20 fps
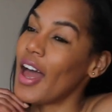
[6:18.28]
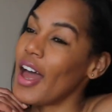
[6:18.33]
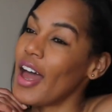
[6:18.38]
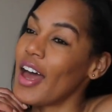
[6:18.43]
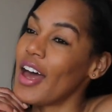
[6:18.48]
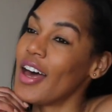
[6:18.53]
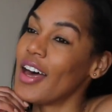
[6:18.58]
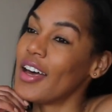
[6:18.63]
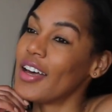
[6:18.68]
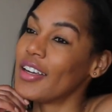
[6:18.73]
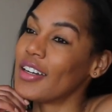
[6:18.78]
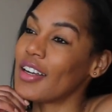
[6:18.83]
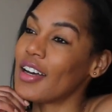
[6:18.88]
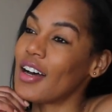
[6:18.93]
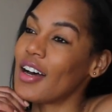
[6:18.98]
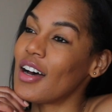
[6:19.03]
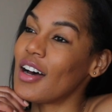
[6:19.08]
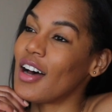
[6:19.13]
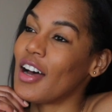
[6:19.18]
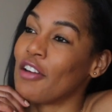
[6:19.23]
And
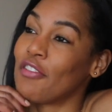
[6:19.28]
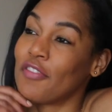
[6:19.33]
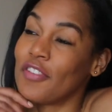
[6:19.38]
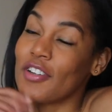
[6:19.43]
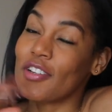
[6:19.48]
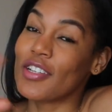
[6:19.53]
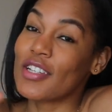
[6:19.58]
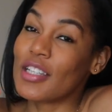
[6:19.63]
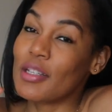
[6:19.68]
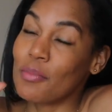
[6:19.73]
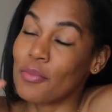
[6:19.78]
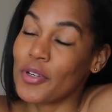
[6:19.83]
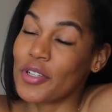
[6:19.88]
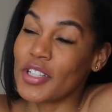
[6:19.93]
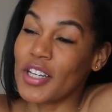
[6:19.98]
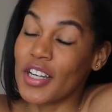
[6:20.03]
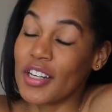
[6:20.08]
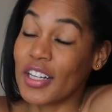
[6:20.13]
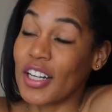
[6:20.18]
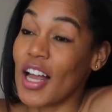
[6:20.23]
I fell asleep one
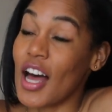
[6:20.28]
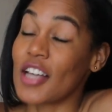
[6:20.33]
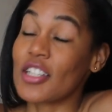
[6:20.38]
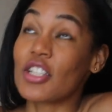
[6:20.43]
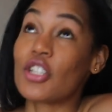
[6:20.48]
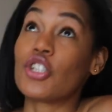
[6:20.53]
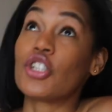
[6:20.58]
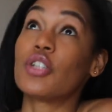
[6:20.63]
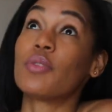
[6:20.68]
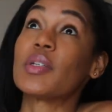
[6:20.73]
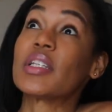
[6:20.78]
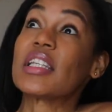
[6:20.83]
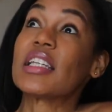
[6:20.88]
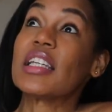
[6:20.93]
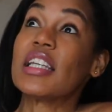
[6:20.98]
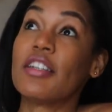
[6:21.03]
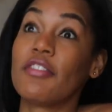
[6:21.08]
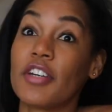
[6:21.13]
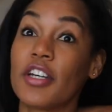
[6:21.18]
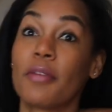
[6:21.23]
day in class and she was
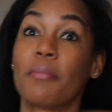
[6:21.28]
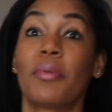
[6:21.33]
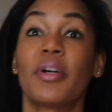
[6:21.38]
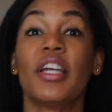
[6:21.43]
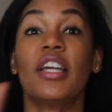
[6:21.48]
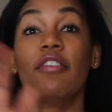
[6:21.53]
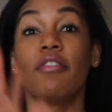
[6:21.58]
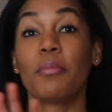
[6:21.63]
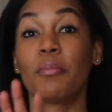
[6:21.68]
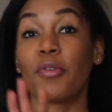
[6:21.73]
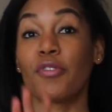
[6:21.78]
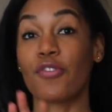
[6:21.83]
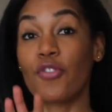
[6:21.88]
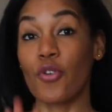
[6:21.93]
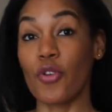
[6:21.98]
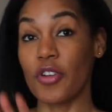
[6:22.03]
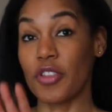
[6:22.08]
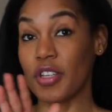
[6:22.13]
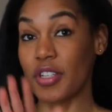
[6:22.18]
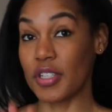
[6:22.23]
livid. But even
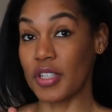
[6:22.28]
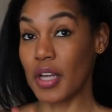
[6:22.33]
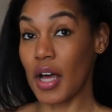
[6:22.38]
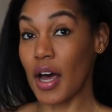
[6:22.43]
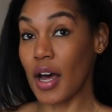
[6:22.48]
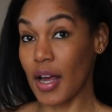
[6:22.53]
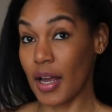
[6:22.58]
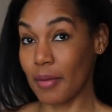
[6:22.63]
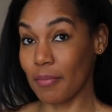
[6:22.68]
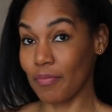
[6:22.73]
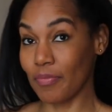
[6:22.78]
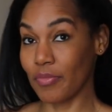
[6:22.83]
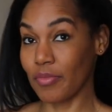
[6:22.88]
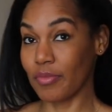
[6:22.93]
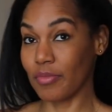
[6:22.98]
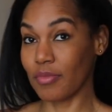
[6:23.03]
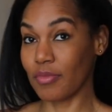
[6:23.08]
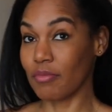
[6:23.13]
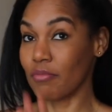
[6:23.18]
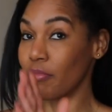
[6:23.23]
before this time,
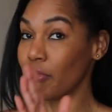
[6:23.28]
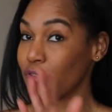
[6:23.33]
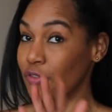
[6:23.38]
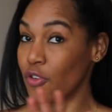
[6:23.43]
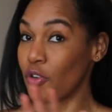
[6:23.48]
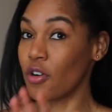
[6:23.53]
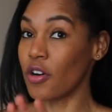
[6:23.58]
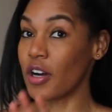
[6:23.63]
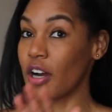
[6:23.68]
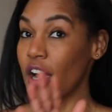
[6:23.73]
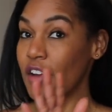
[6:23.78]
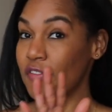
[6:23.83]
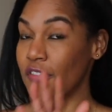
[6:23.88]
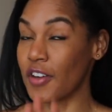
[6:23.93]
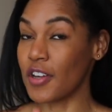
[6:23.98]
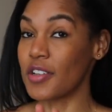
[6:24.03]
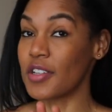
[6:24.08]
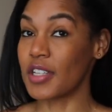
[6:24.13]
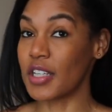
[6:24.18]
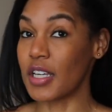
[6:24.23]
before I
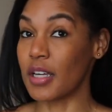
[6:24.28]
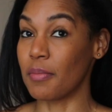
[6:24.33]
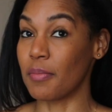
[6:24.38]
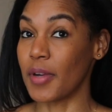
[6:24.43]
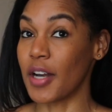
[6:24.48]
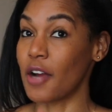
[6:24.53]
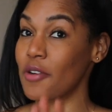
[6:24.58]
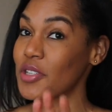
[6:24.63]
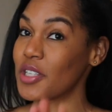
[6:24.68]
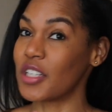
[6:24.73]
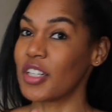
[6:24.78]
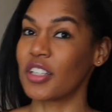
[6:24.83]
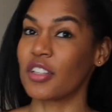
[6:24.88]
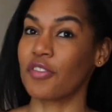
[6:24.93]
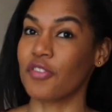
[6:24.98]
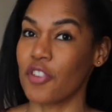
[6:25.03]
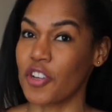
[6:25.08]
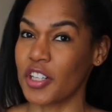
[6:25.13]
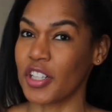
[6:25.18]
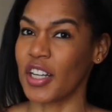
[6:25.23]
fell asleep, and I was sitting at the
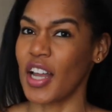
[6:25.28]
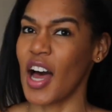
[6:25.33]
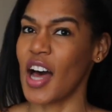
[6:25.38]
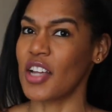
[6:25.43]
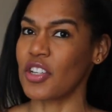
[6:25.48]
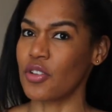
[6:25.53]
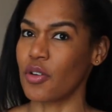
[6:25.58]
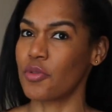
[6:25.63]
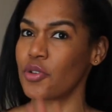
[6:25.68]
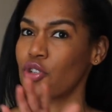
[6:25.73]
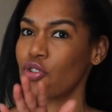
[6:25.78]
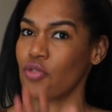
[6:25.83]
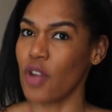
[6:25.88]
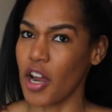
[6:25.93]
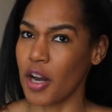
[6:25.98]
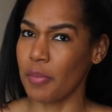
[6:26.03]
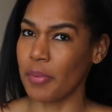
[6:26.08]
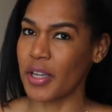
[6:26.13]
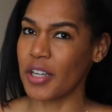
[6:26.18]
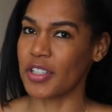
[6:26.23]
front of class, so I was
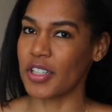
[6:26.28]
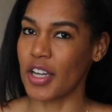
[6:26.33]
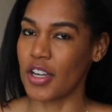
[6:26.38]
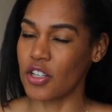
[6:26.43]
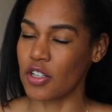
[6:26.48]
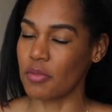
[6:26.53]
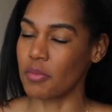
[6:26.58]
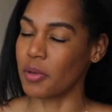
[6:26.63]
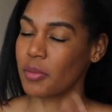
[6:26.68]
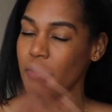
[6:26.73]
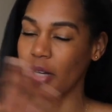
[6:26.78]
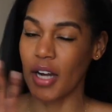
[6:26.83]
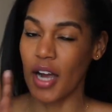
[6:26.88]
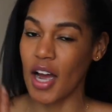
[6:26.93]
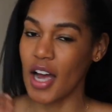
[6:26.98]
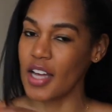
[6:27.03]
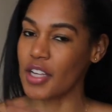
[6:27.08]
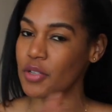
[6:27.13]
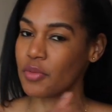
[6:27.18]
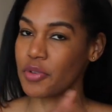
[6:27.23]
trying to pay attention, but
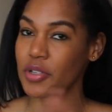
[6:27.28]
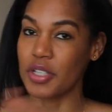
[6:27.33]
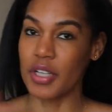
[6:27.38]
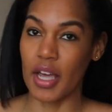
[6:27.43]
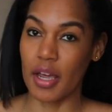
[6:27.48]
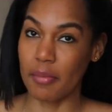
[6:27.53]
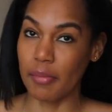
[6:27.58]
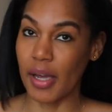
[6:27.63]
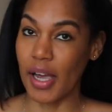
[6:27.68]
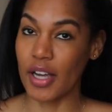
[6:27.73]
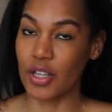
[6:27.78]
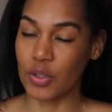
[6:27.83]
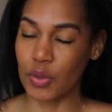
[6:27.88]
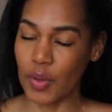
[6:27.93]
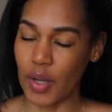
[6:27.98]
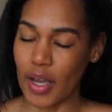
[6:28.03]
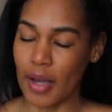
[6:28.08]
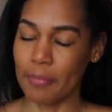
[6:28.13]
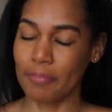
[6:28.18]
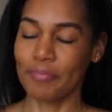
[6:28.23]
my eyes were sandbags,
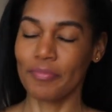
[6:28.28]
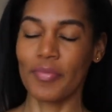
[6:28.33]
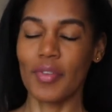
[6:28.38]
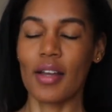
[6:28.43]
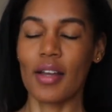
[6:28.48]
okay?